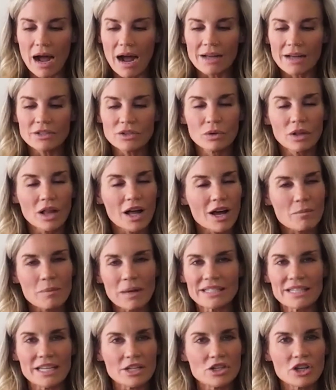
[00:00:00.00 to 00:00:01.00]
I do a lot of my
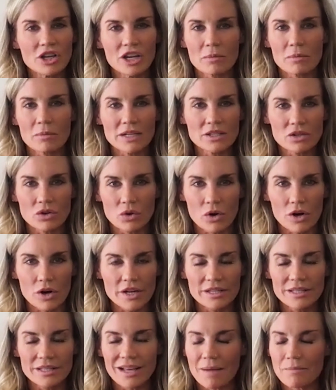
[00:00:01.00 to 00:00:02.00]
teaching and my
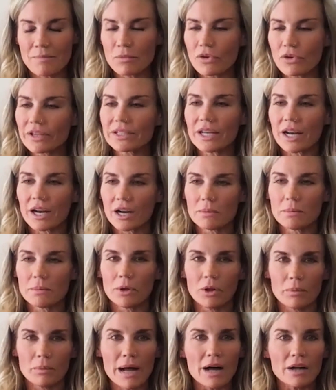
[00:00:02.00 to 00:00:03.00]
stories. I'm really
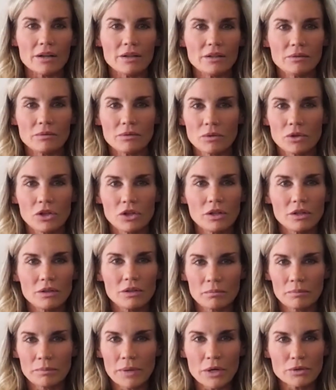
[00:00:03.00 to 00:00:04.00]
terrible about
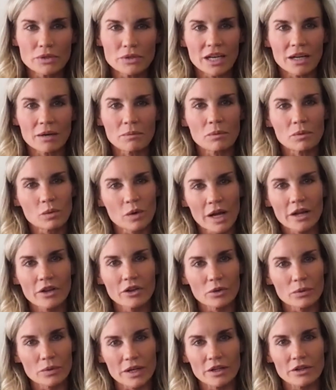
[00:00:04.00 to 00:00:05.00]
posting
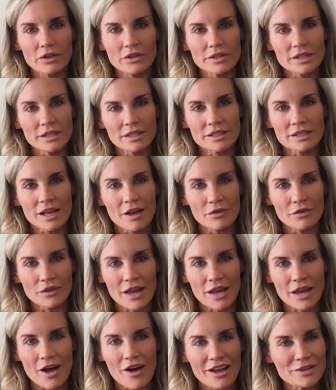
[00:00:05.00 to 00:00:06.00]
regular reels and stuff
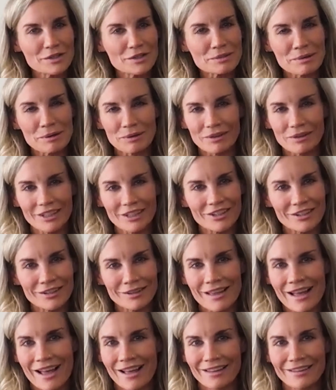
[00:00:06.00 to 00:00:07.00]
now. I used to be really good at
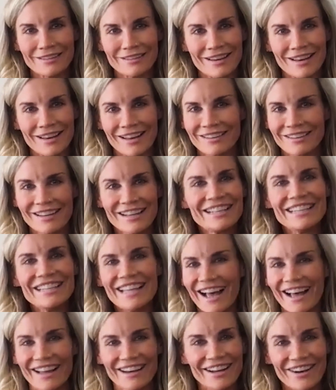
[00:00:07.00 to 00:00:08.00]
that. And
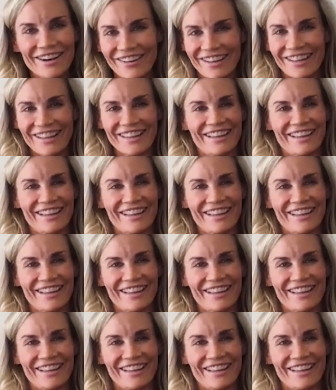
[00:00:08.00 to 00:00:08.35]
yeah, I know.